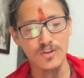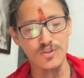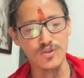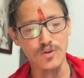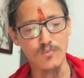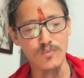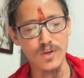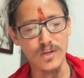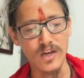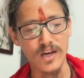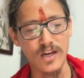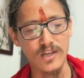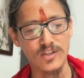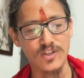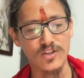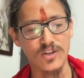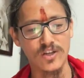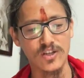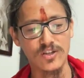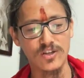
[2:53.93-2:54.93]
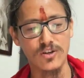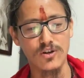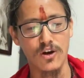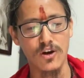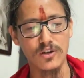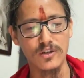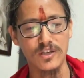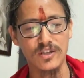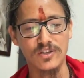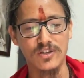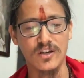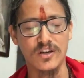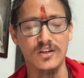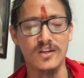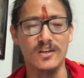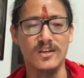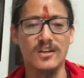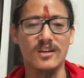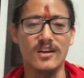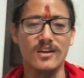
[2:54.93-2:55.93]
somebody has just gone
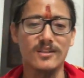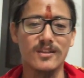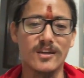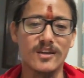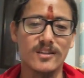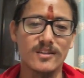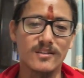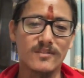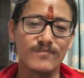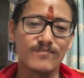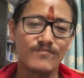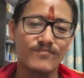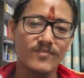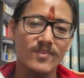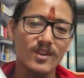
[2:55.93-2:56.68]
yesterday and then